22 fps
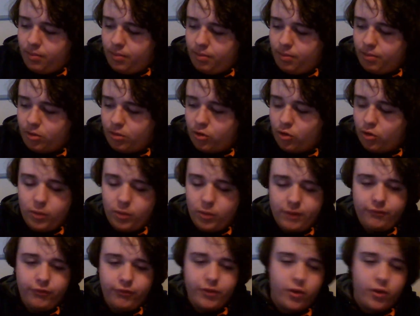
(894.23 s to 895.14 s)
Good
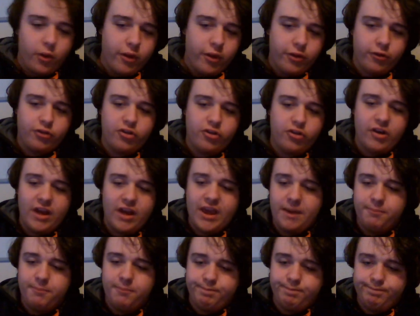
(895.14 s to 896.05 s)
win for the Oilers
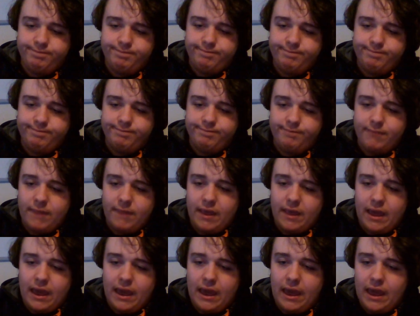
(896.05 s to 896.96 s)
tonight.
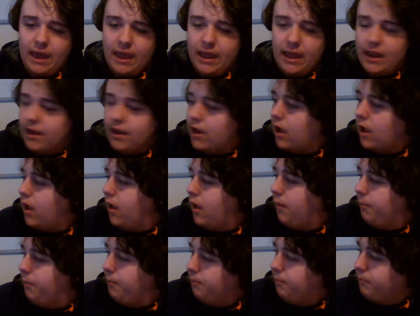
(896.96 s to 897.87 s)
And
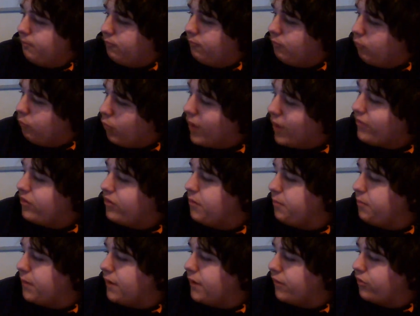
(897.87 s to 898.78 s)
rest
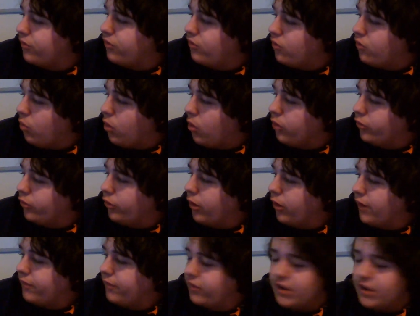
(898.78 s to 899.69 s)
in peace to Walter
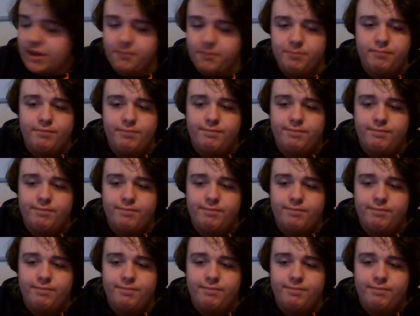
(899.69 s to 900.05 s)
Gretzky.